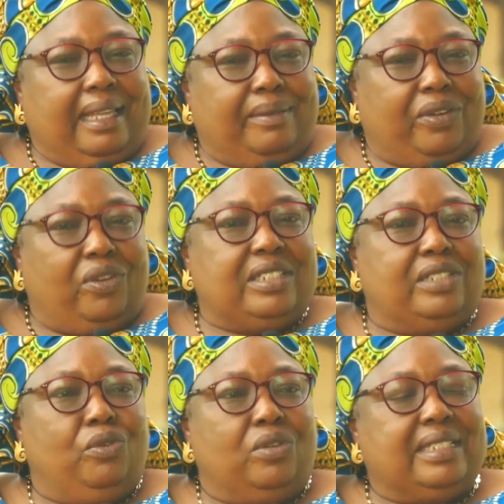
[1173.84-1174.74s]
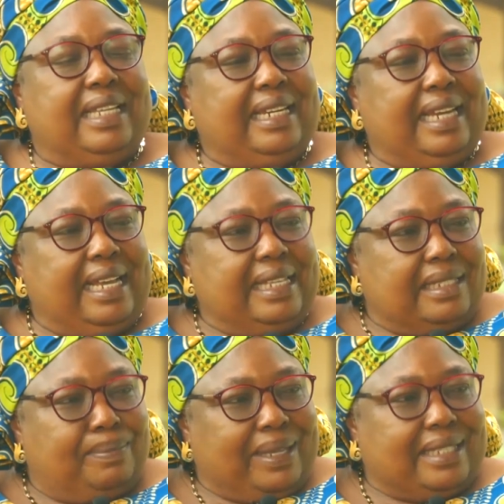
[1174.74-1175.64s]
because she was a
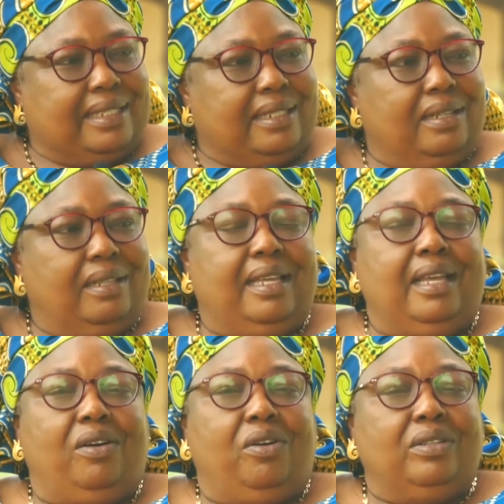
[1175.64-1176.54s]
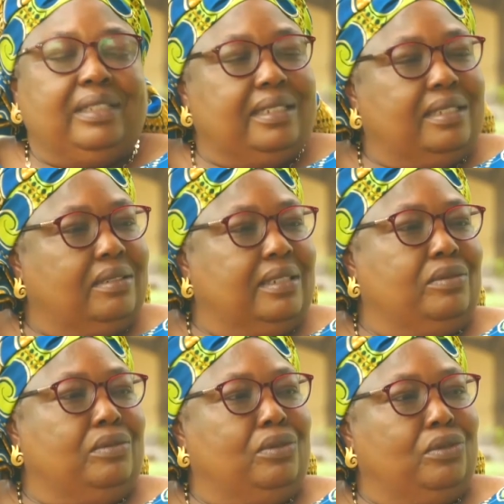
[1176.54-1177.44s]
nice person, all the
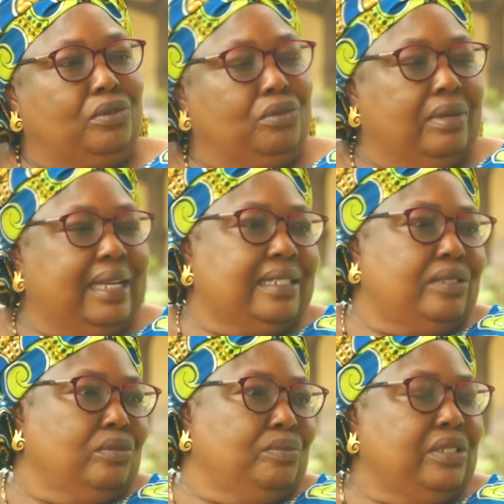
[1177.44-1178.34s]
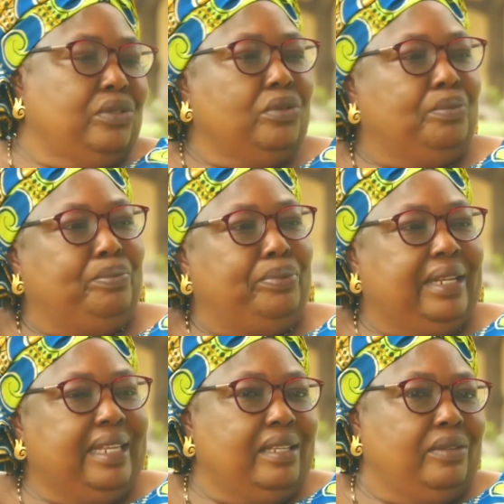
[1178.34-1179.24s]
children would go to her, she would be
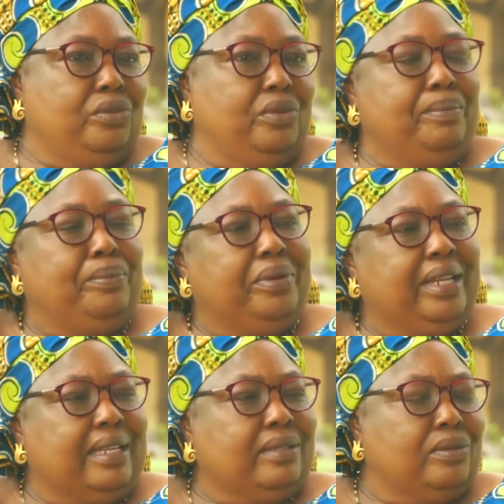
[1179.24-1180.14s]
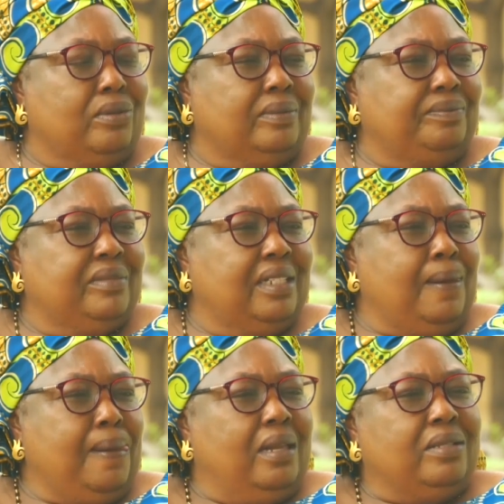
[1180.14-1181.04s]
playing during break and so on.
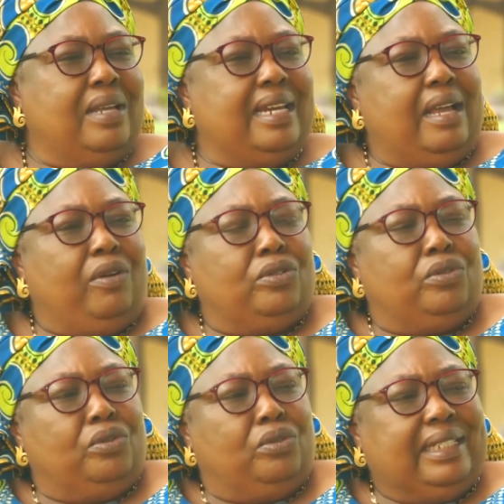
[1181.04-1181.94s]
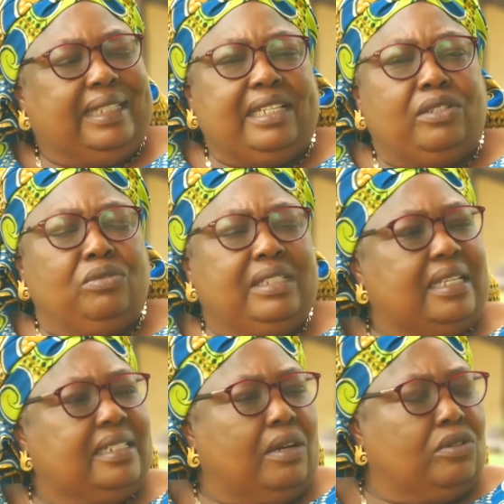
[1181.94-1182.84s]
So when I also joined, then she would
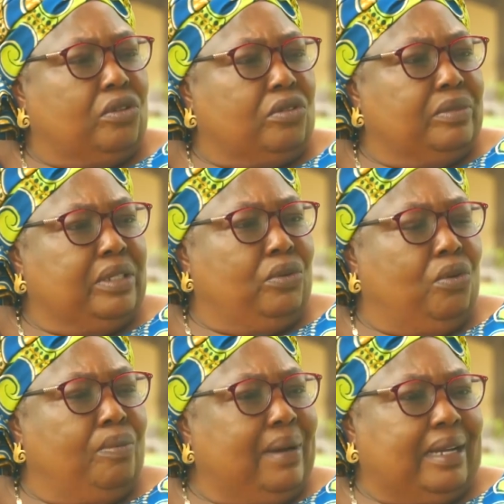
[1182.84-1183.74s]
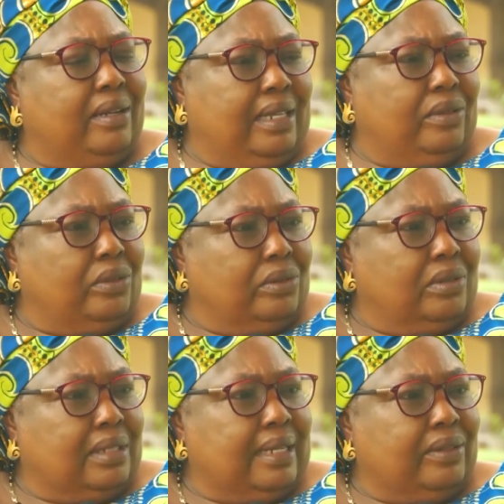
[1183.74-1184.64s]
just shout on me, go back and all
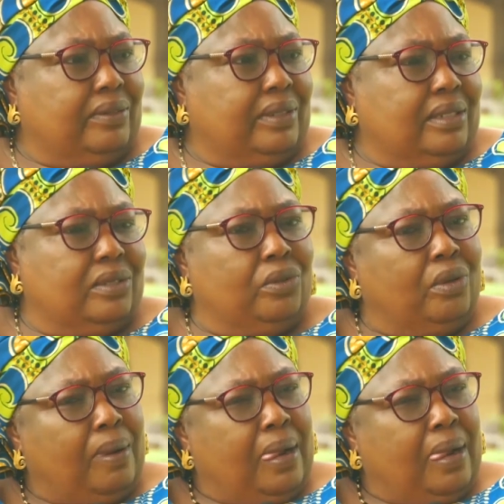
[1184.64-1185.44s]
those kind of things. So